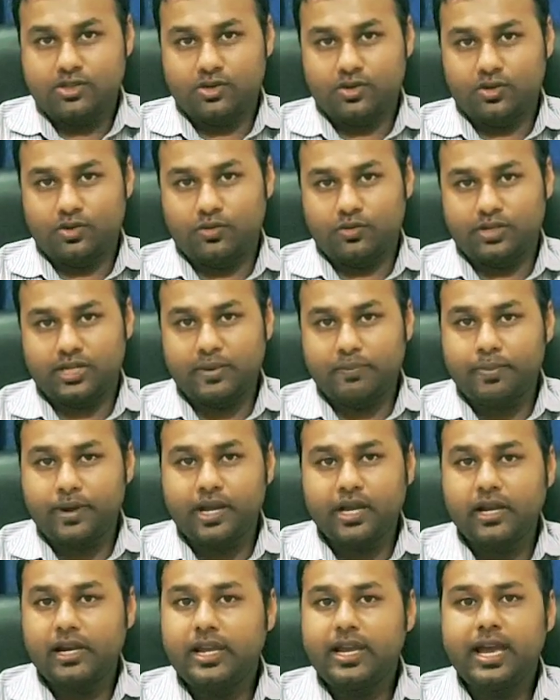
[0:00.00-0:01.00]
So
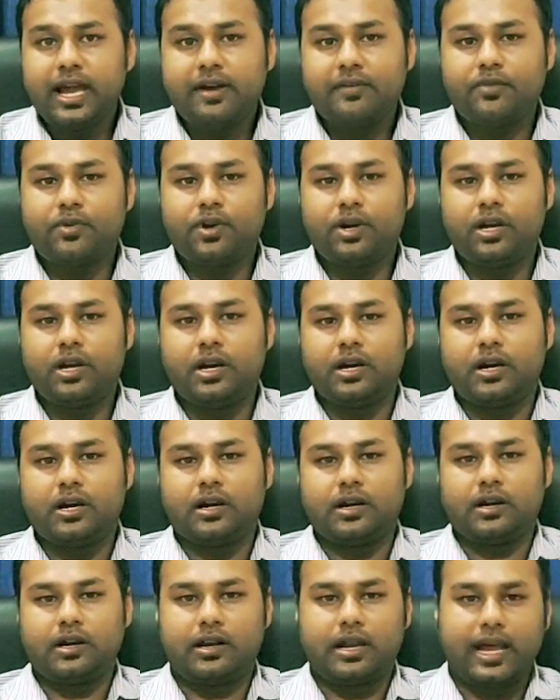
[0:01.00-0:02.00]
typically I would
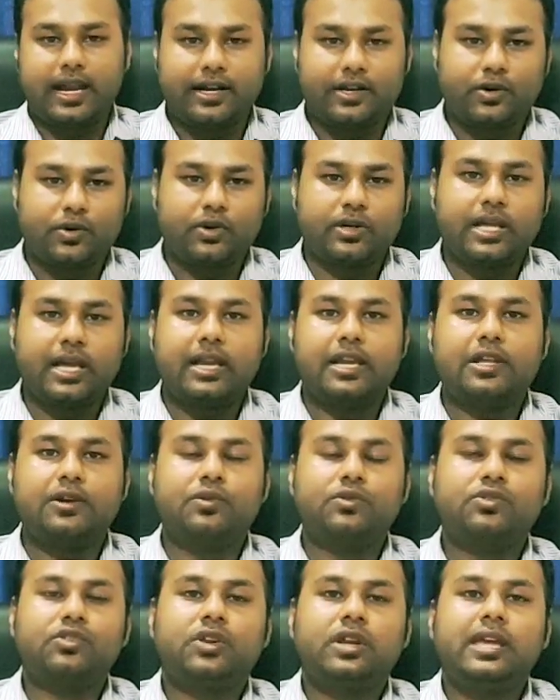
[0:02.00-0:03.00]
like to tell
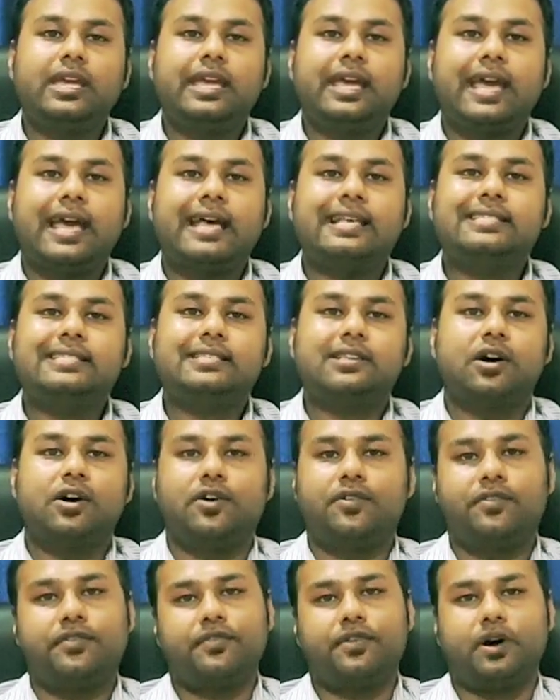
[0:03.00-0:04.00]
you 3 S
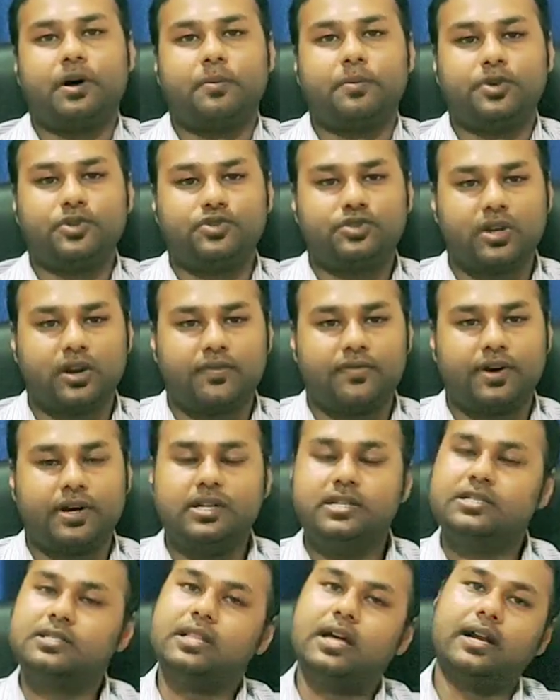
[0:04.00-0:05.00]
of mutual
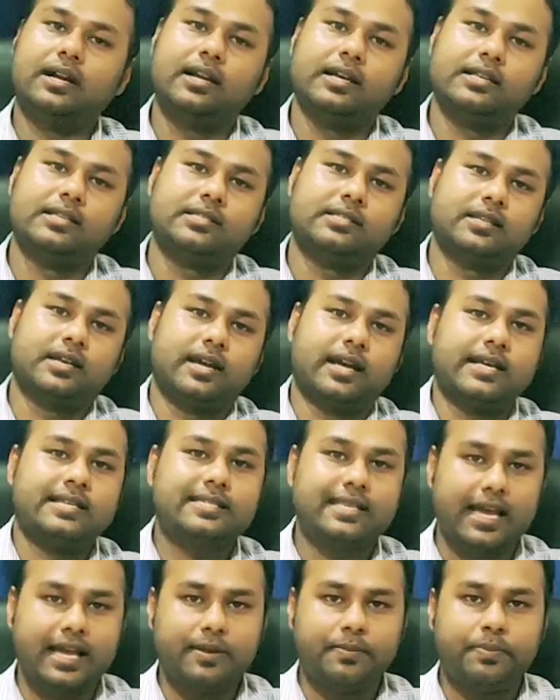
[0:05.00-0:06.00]
funds, that is
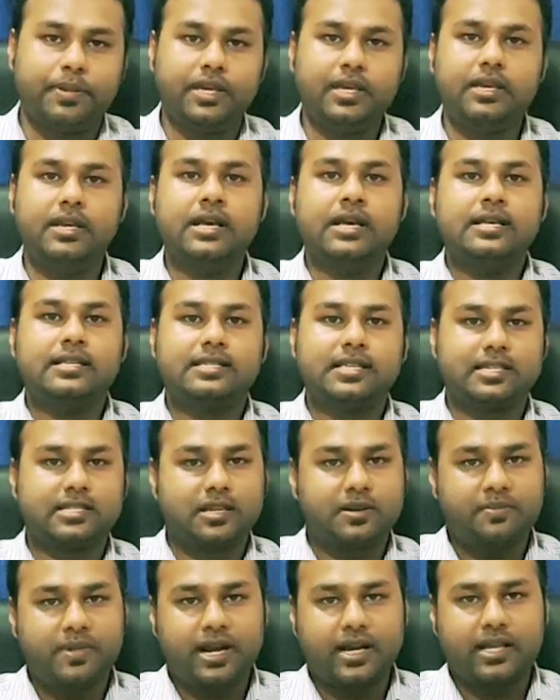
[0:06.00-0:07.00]
SIP,
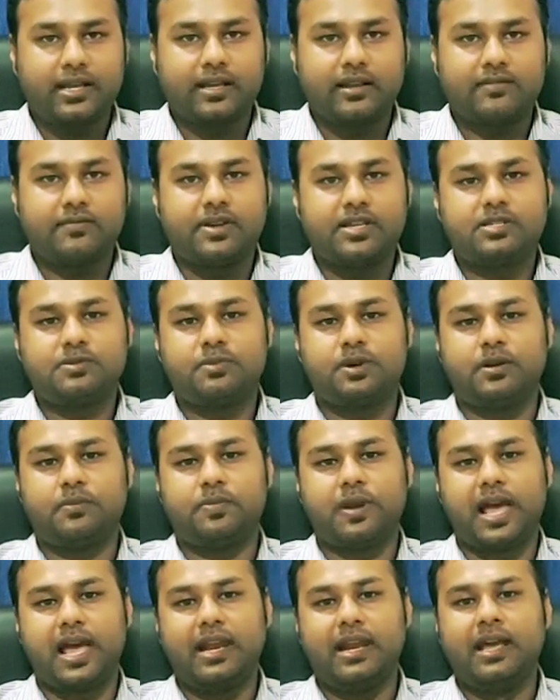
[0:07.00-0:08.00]
systematic
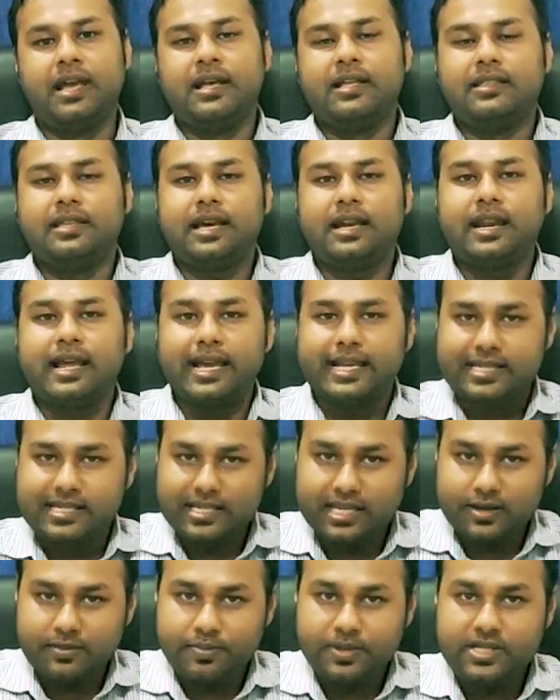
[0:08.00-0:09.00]
investment plan, then
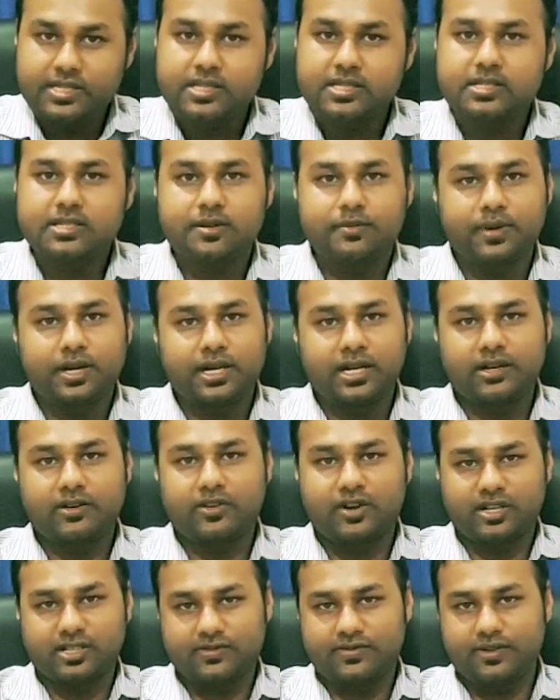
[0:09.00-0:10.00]
STP, systematic
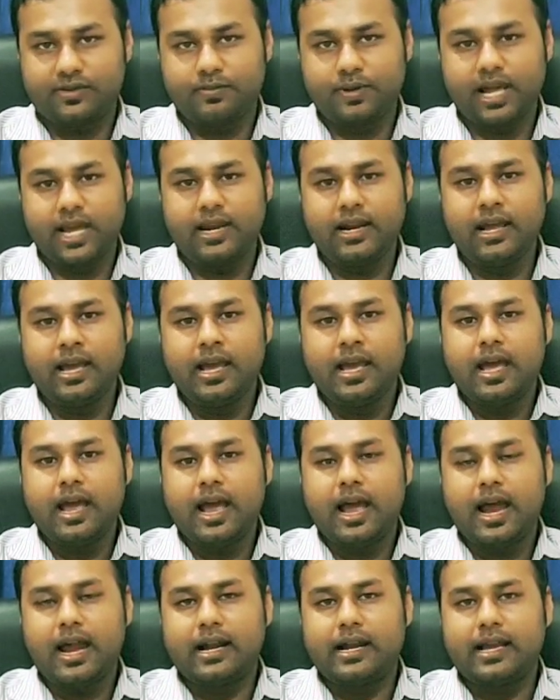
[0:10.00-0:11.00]
transfer plan,
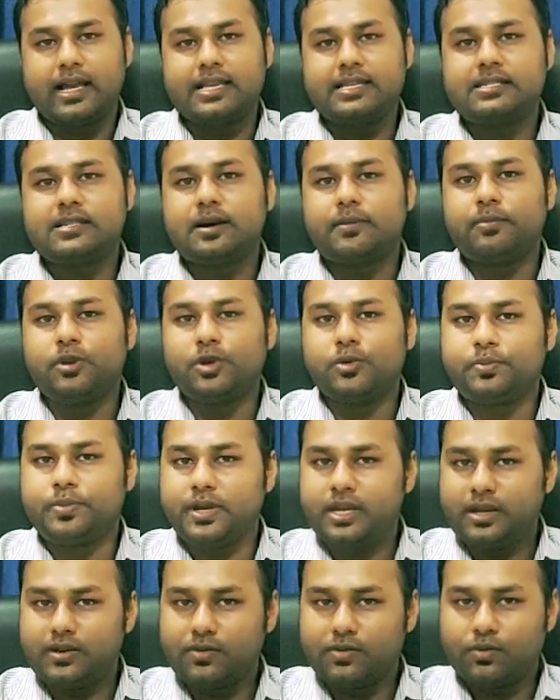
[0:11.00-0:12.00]
and
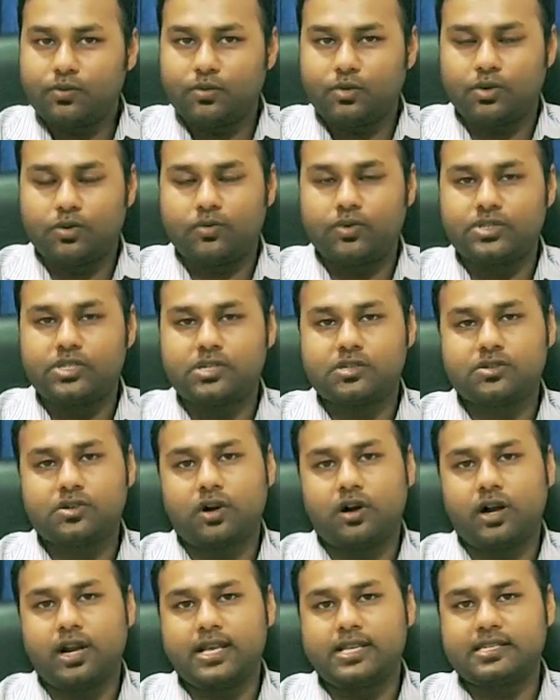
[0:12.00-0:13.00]
SWP, which is
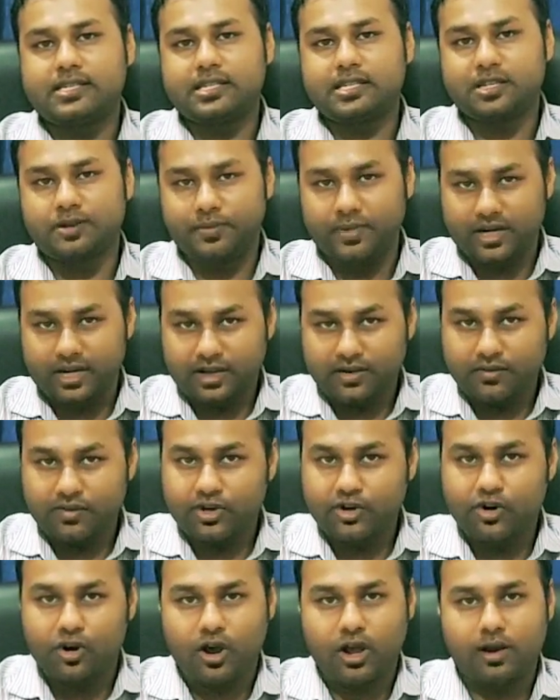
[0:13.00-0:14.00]
called as systematic
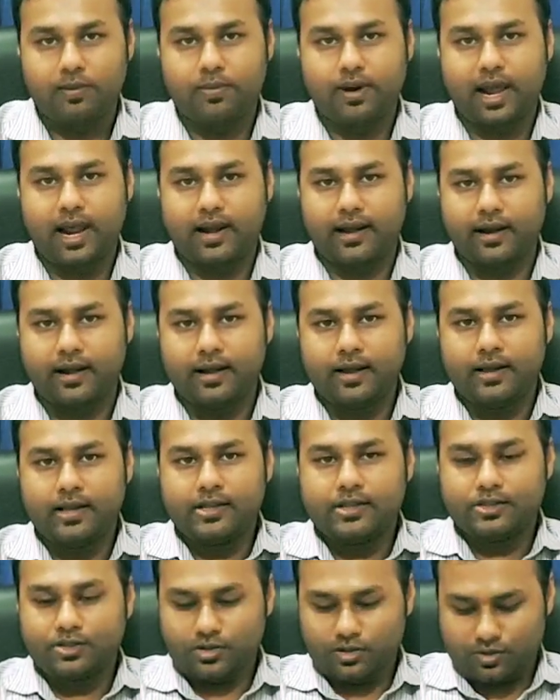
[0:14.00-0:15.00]
withdrawal plan.
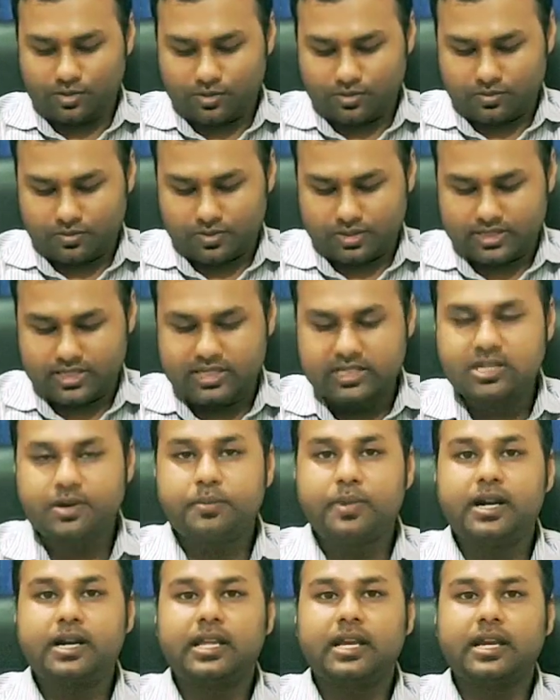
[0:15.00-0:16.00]
So
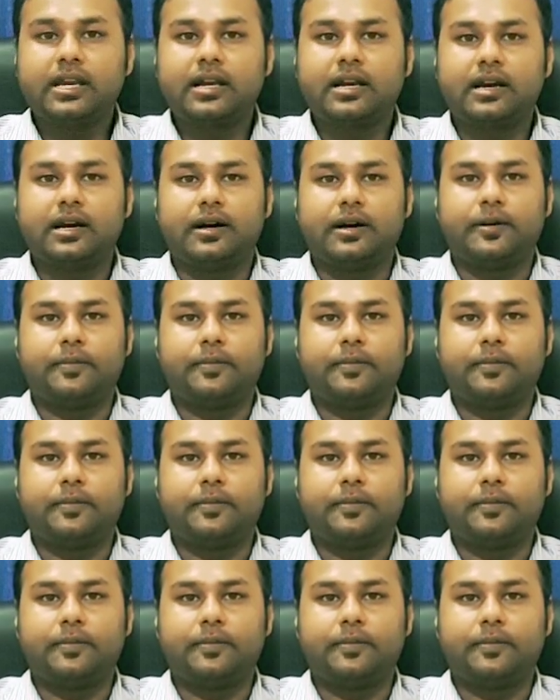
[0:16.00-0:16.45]
systematic